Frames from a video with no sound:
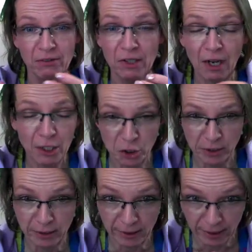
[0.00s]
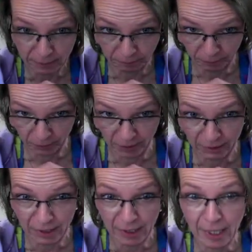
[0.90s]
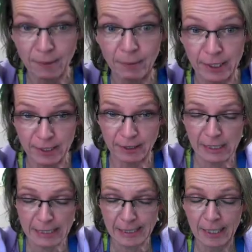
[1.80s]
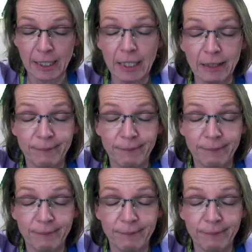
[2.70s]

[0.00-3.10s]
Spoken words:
even larger than that, gigabyte size.